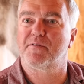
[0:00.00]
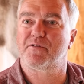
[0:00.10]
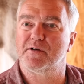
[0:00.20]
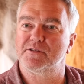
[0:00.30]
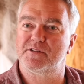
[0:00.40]

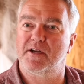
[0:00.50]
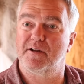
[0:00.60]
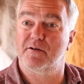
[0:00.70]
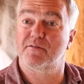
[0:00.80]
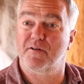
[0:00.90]
River and stayed
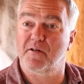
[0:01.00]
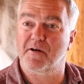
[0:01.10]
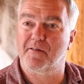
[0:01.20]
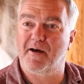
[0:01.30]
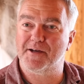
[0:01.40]
at
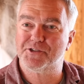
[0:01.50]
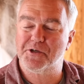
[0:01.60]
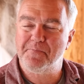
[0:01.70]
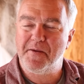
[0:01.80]
Erfalik Lodge.